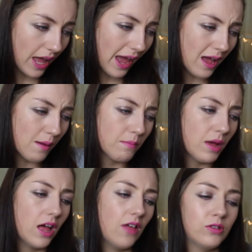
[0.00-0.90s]
Um, and
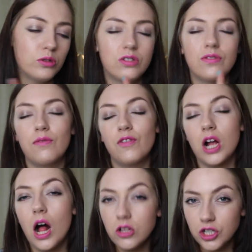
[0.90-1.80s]
this one's one for
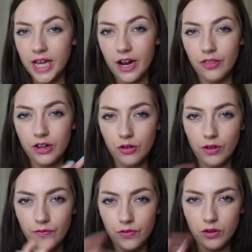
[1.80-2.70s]
coloured hair. They do
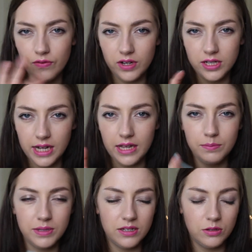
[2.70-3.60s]
have a few different
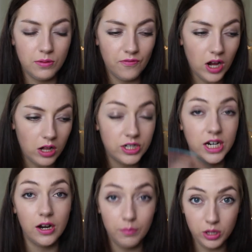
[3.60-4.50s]
types. This is one for coloured
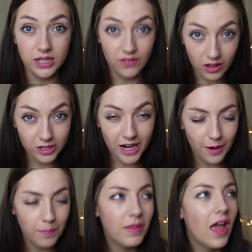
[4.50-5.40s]
hair because I have coloured
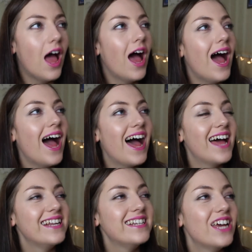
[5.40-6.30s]
hair.
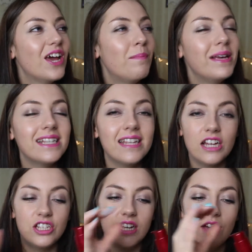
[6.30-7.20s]
And basically
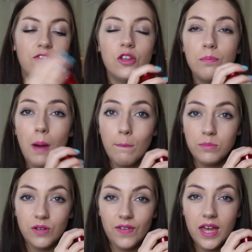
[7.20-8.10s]
I just take a few
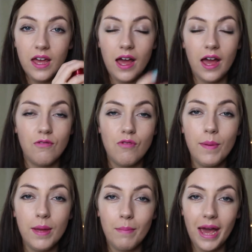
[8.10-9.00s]
pumps of it, I
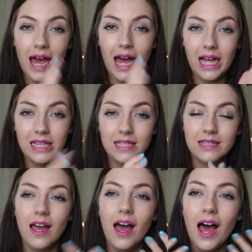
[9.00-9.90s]
rub it in my
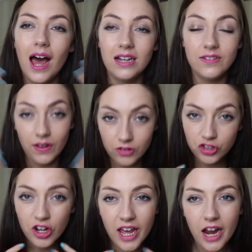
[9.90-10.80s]
hands, and if I have
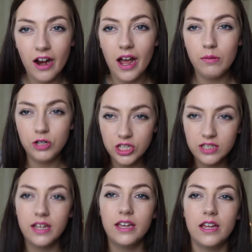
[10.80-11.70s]
straight hair I would
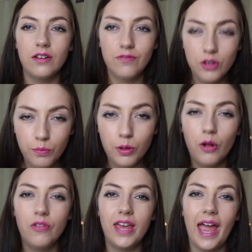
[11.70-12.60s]
just like kind of, you know, put
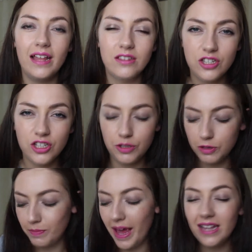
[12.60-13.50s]
it on the ends just
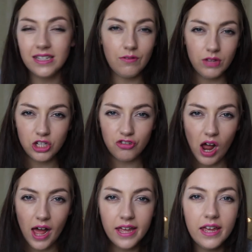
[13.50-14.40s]
because my ends get really
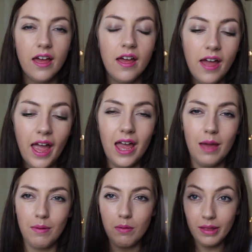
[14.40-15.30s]
dry. Um,
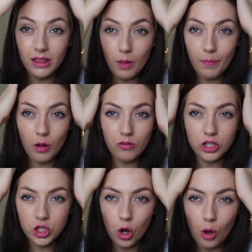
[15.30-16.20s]
and maybe a little bit on
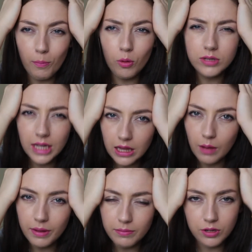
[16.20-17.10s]
the top, only a
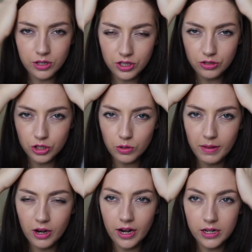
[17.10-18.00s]
little bit because, you know, you don't want
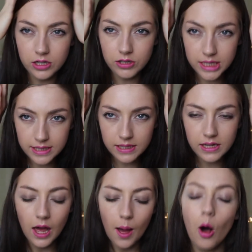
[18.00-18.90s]
to make your hair
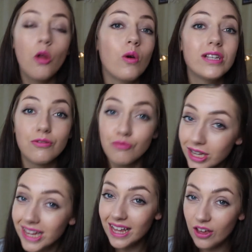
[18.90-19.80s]
greasy. Although it's a
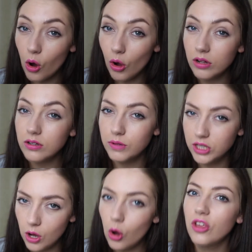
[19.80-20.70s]
really light oil. I
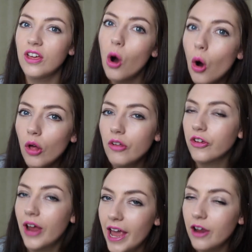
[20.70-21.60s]
mean, oil in
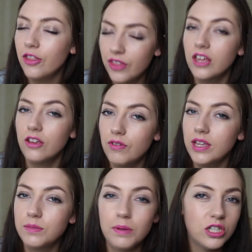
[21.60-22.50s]
your hair you think
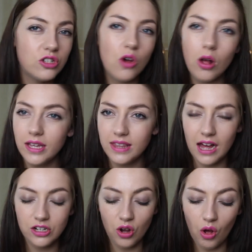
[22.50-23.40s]
grease, but it's not like
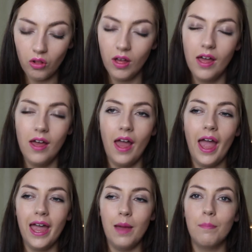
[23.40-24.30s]
that at all.
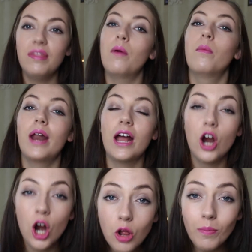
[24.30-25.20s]
Um, but then when I
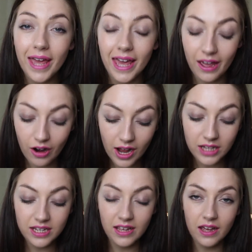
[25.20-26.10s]
curl my hair, I
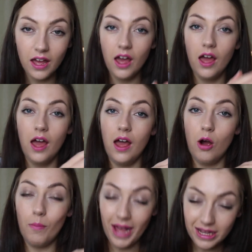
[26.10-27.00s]
take
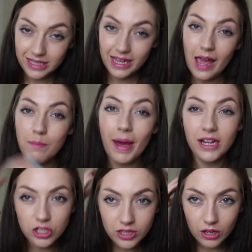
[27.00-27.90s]
on my hands again, but
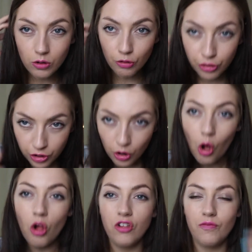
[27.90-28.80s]
I just like go through
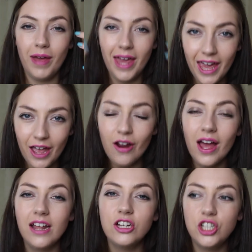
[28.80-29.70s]
all of my hair
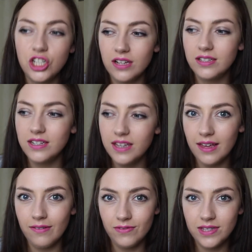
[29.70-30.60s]
and it just
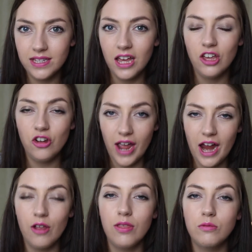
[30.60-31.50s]
gives your
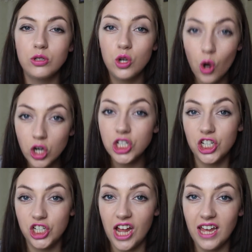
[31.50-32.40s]
hair the most gorgeous
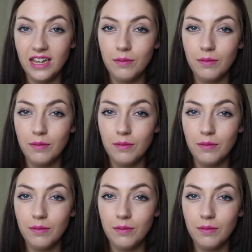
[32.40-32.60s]
shine.